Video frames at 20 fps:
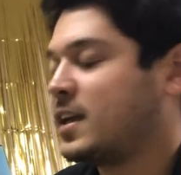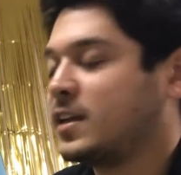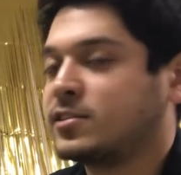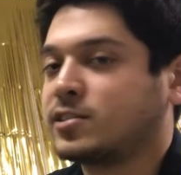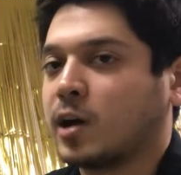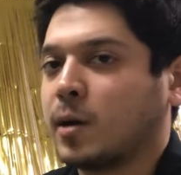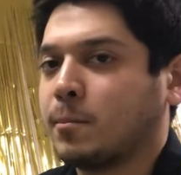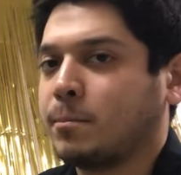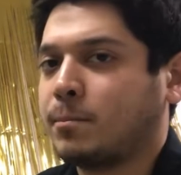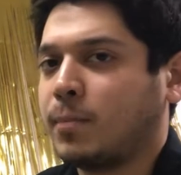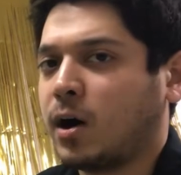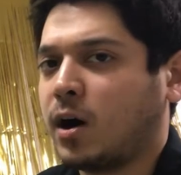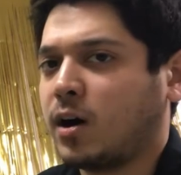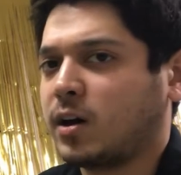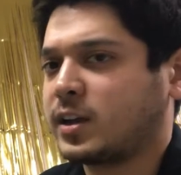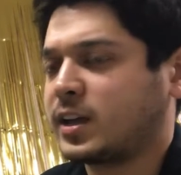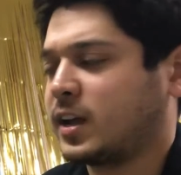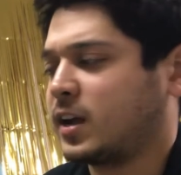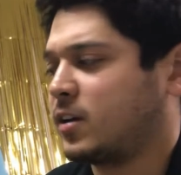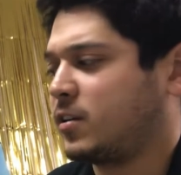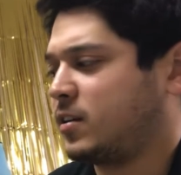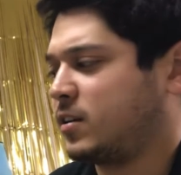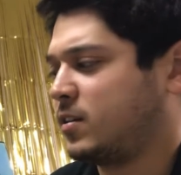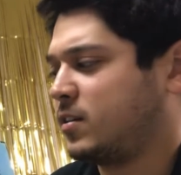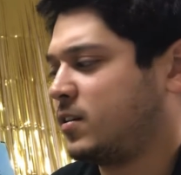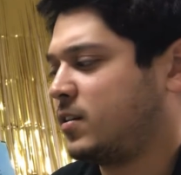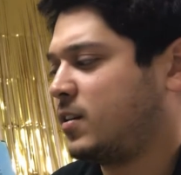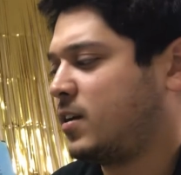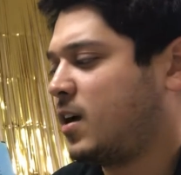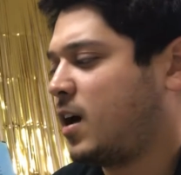He's a ball
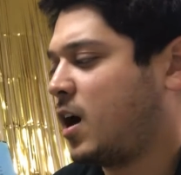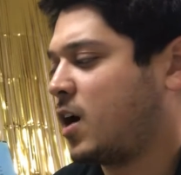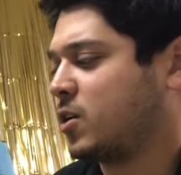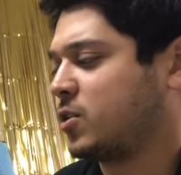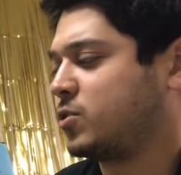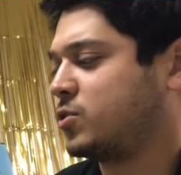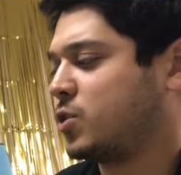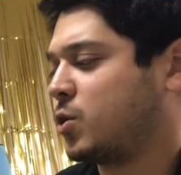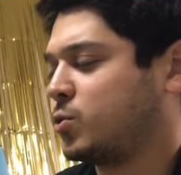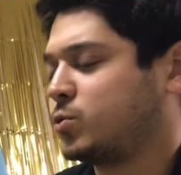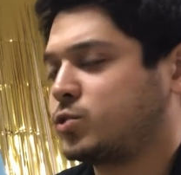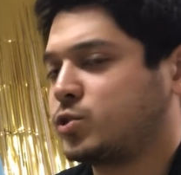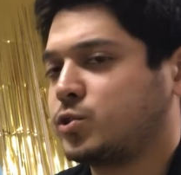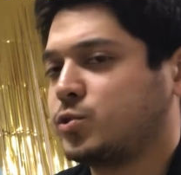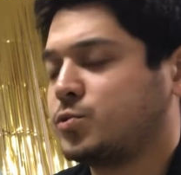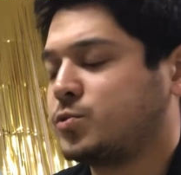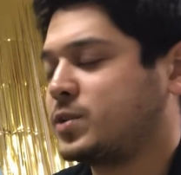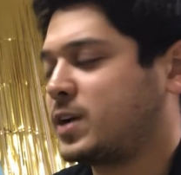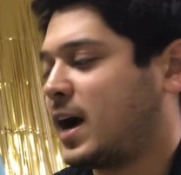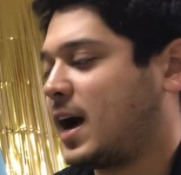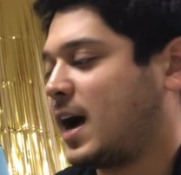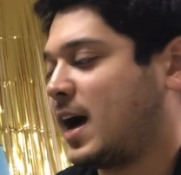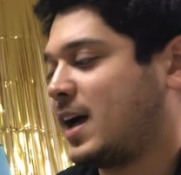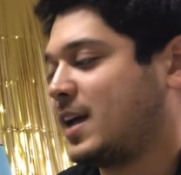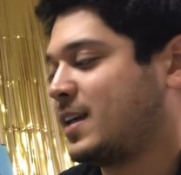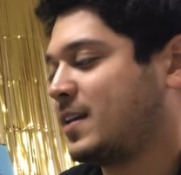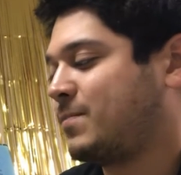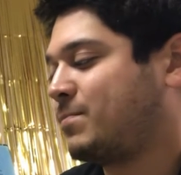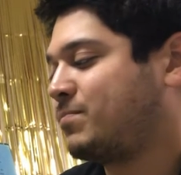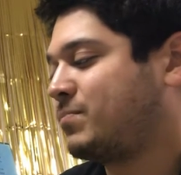carrier, our go-to
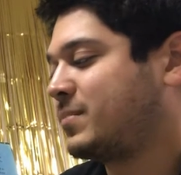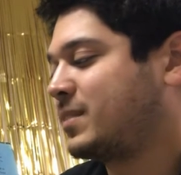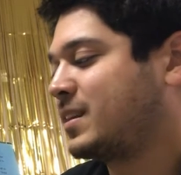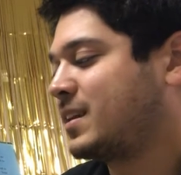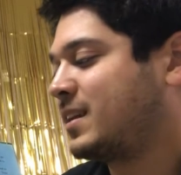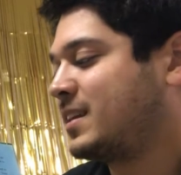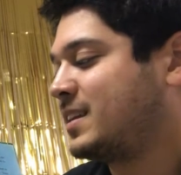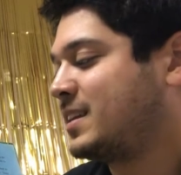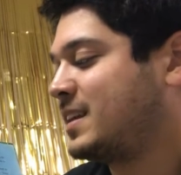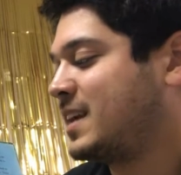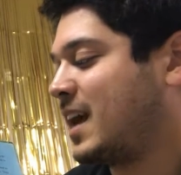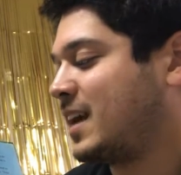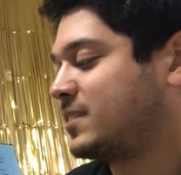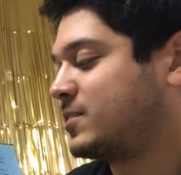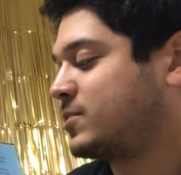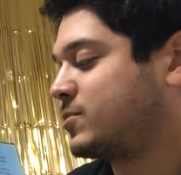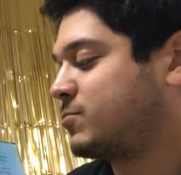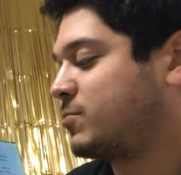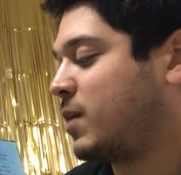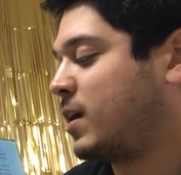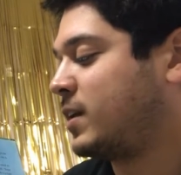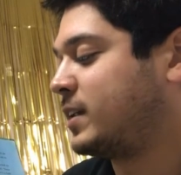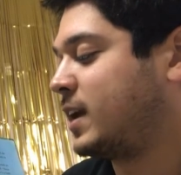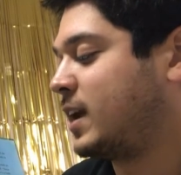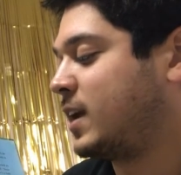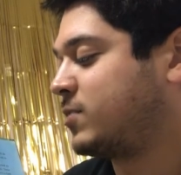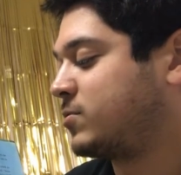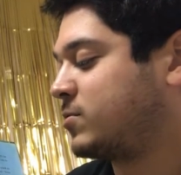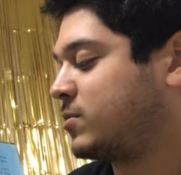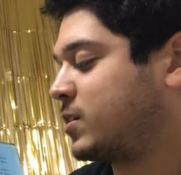guy. Yes, Rondé
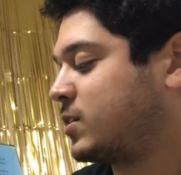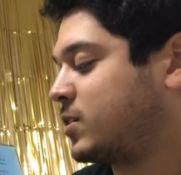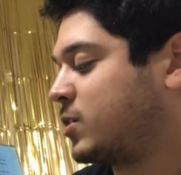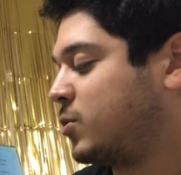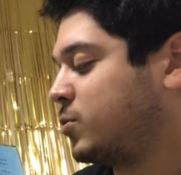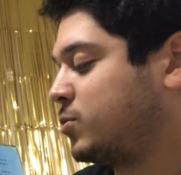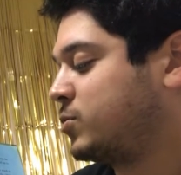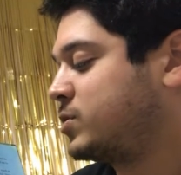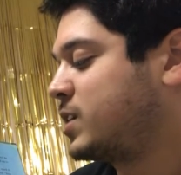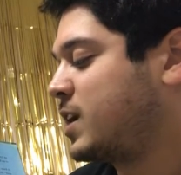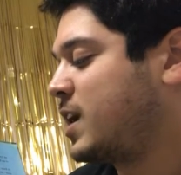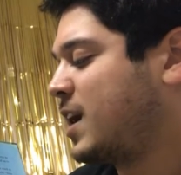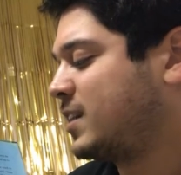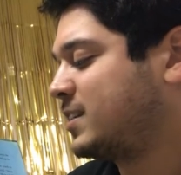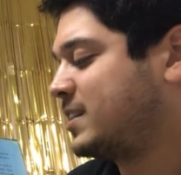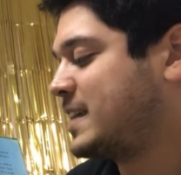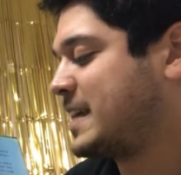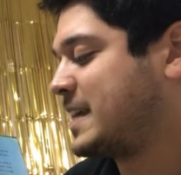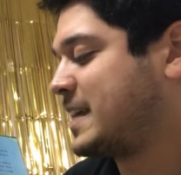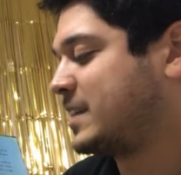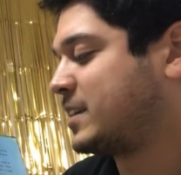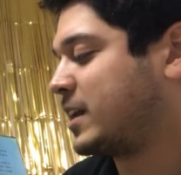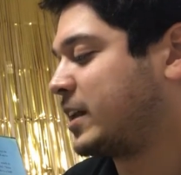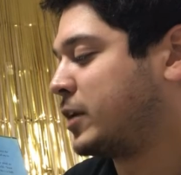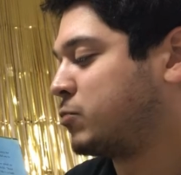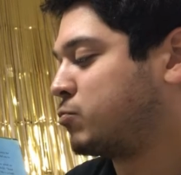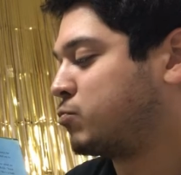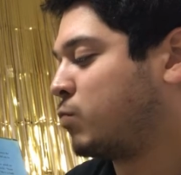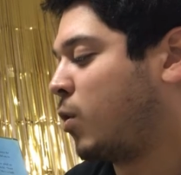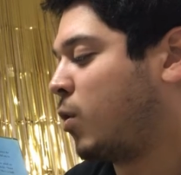answered the coach, Tiki's on
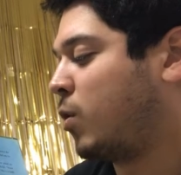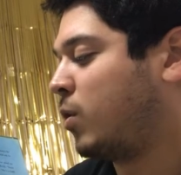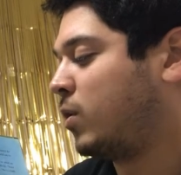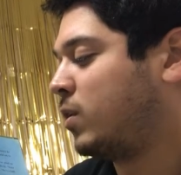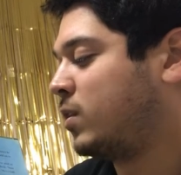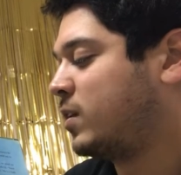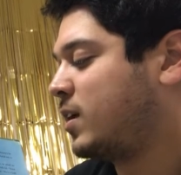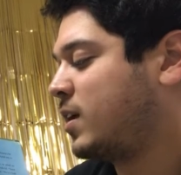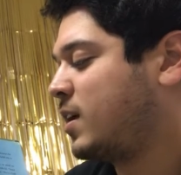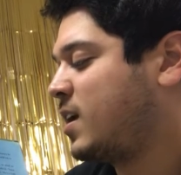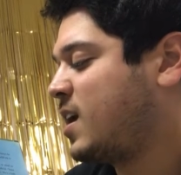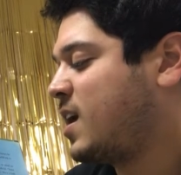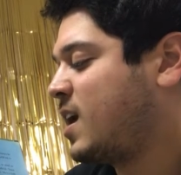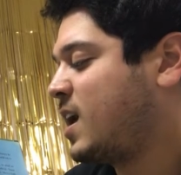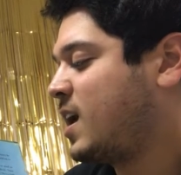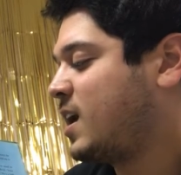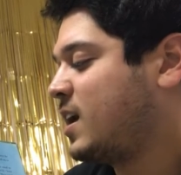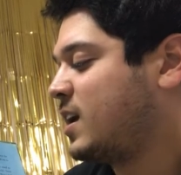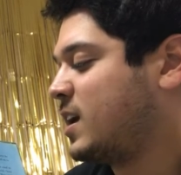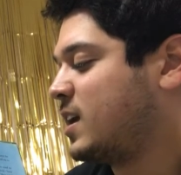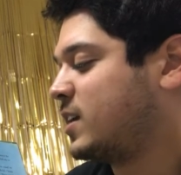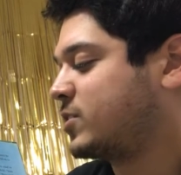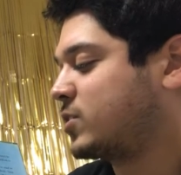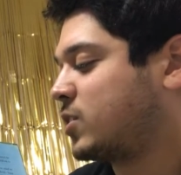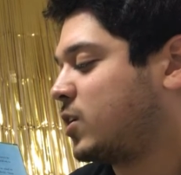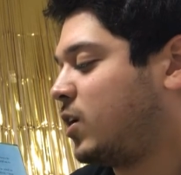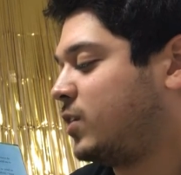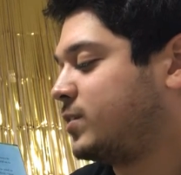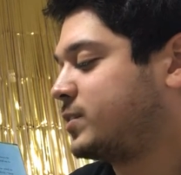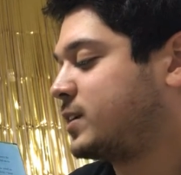a roll. It's
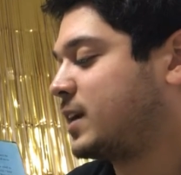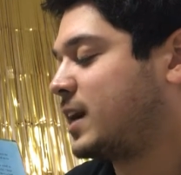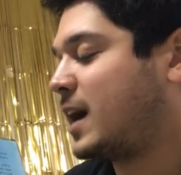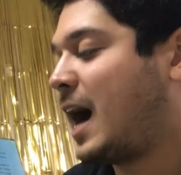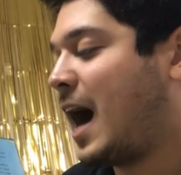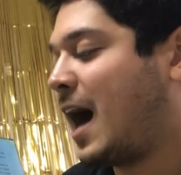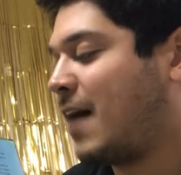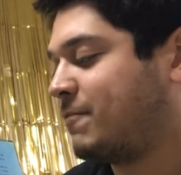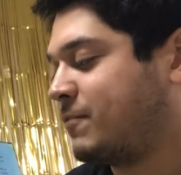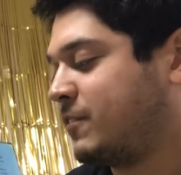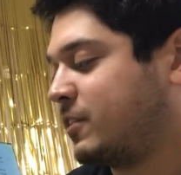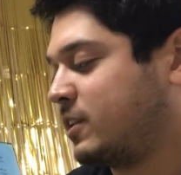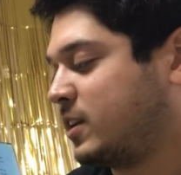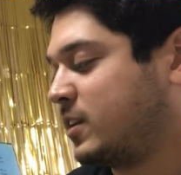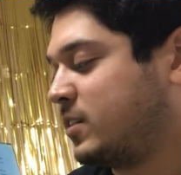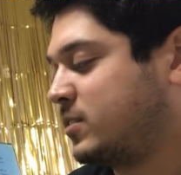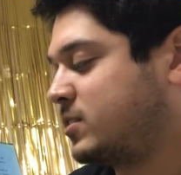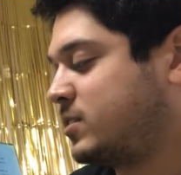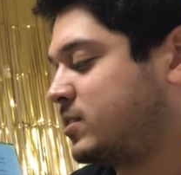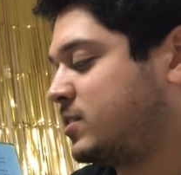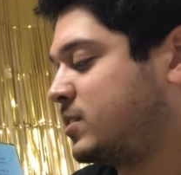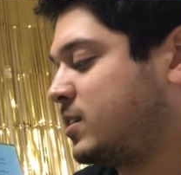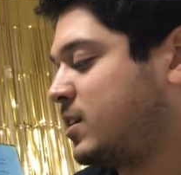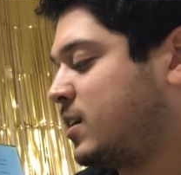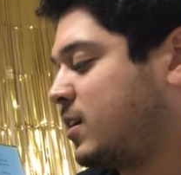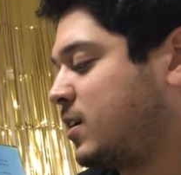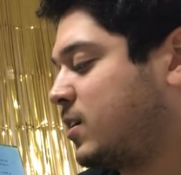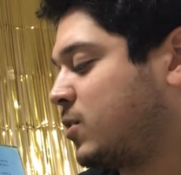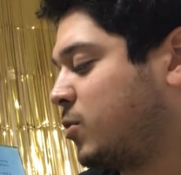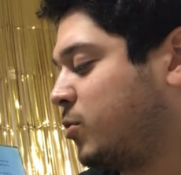called confidence,
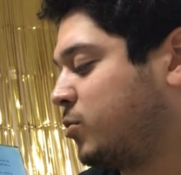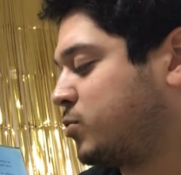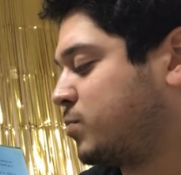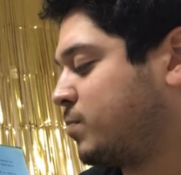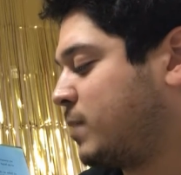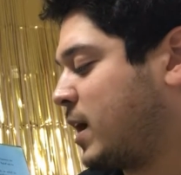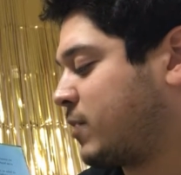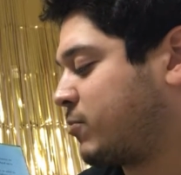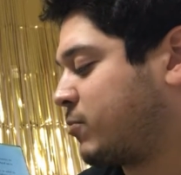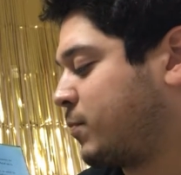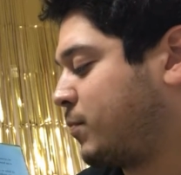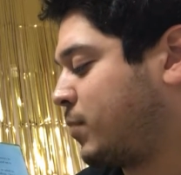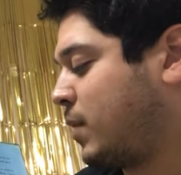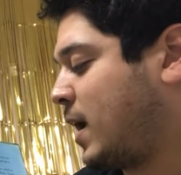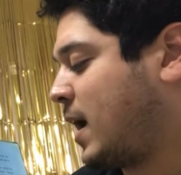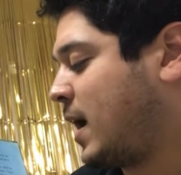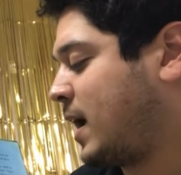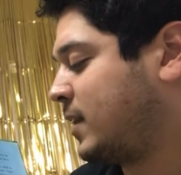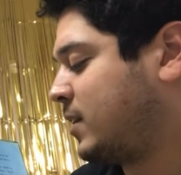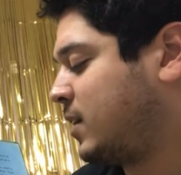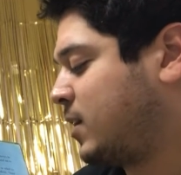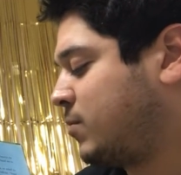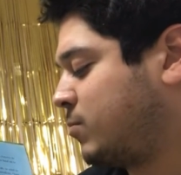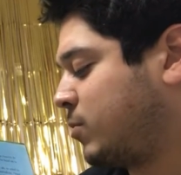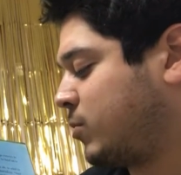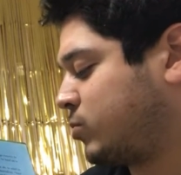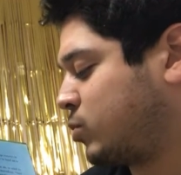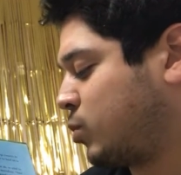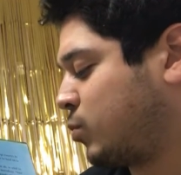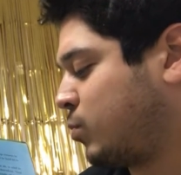Coach Mike replied
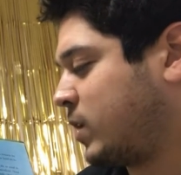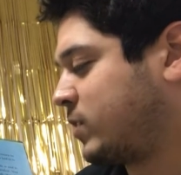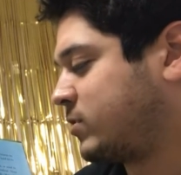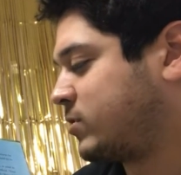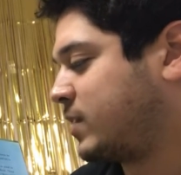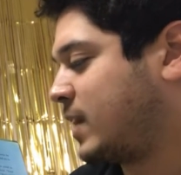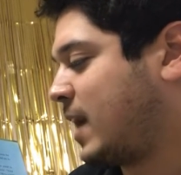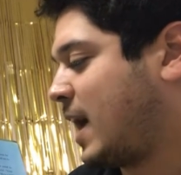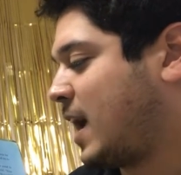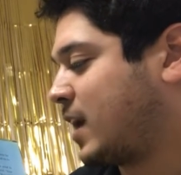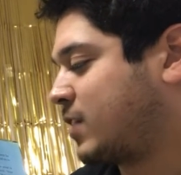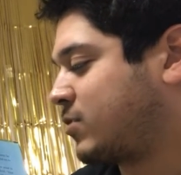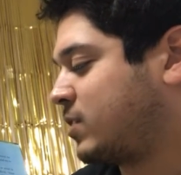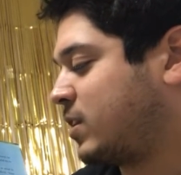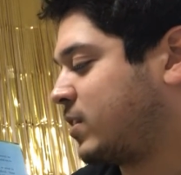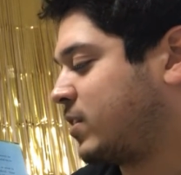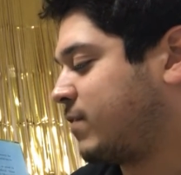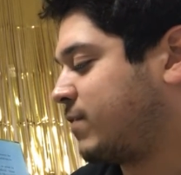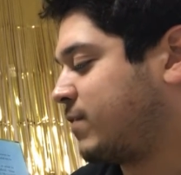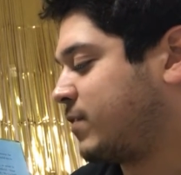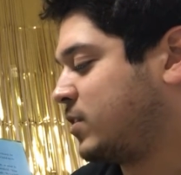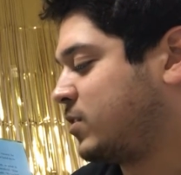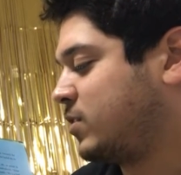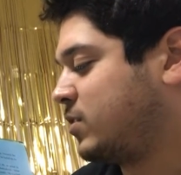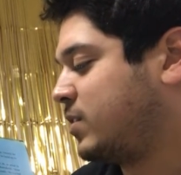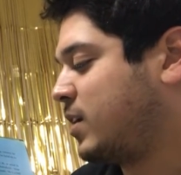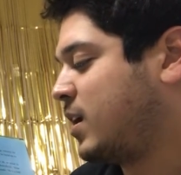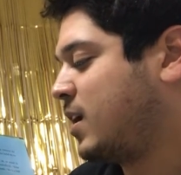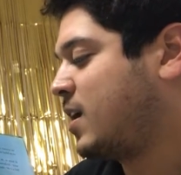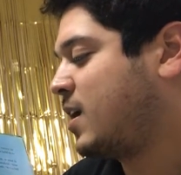while still watching the action on the
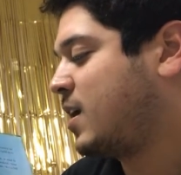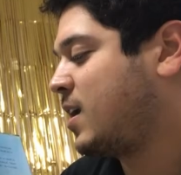field.